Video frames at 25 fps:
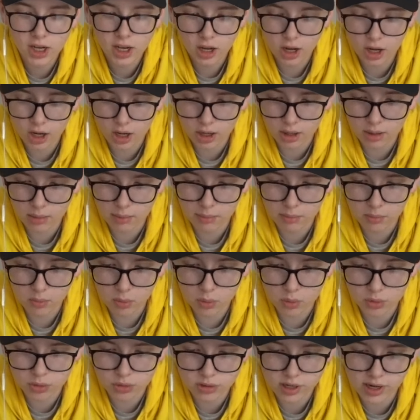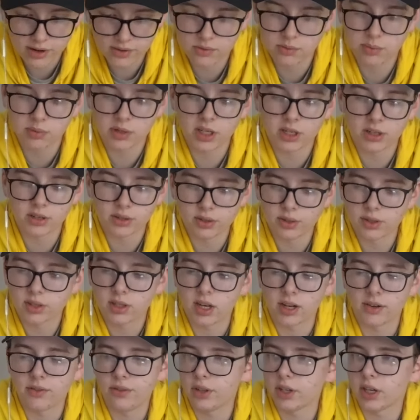or draft, because
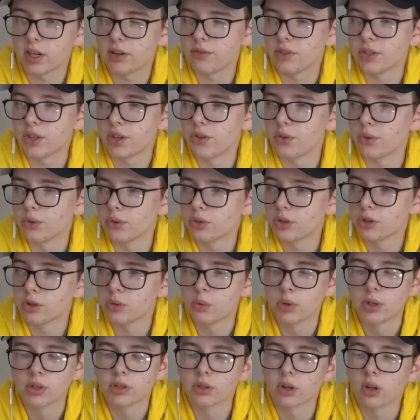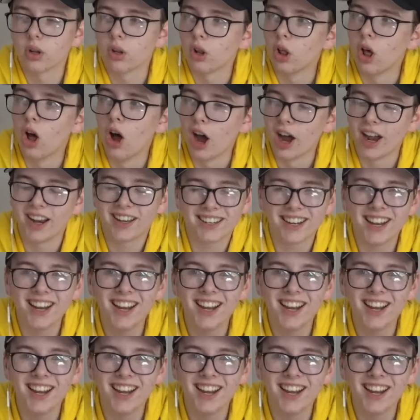I feel like I've said those 2 words a lot.